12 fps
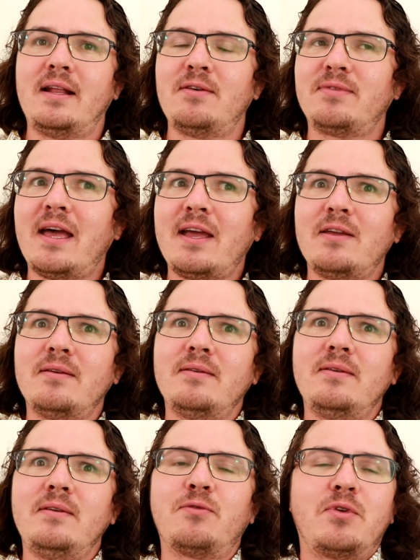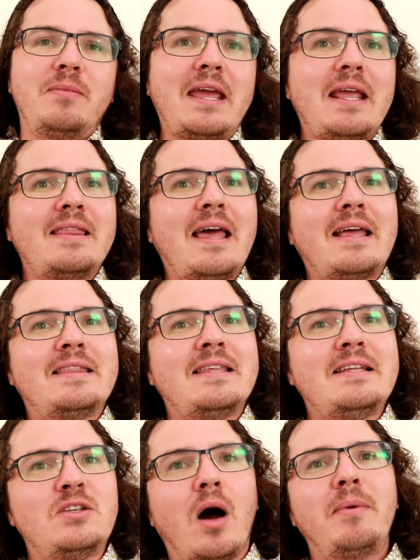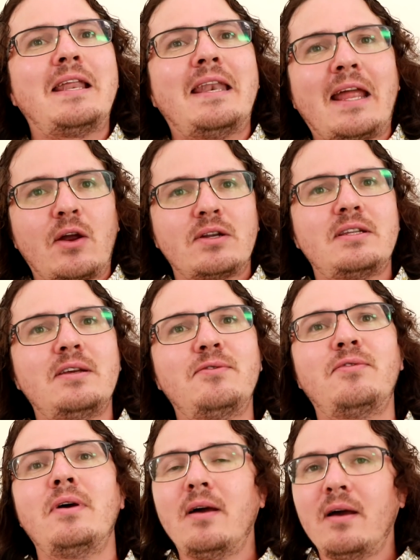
And if you're making that the dominant narrative